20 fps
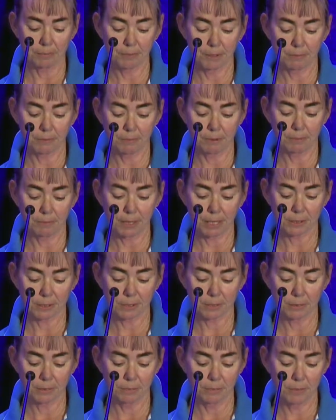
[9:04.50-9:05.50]
giving it back
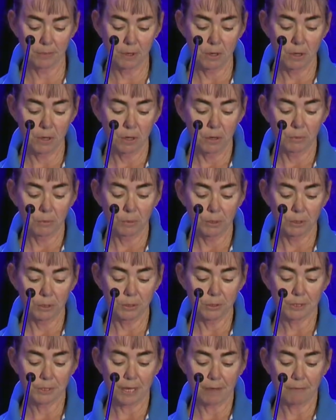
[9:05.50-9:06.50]
to them. We
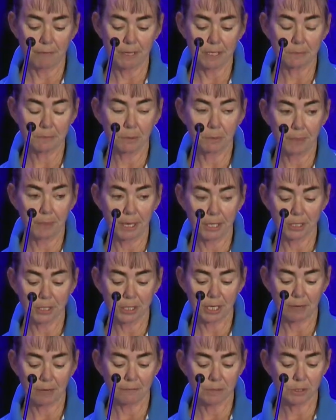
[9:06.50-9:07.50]
use our Facebook page
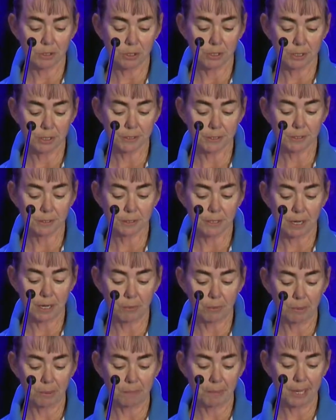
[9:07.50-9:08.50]
to advertise it, our
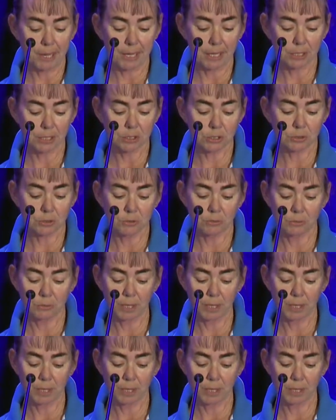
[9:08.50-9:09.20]
web page.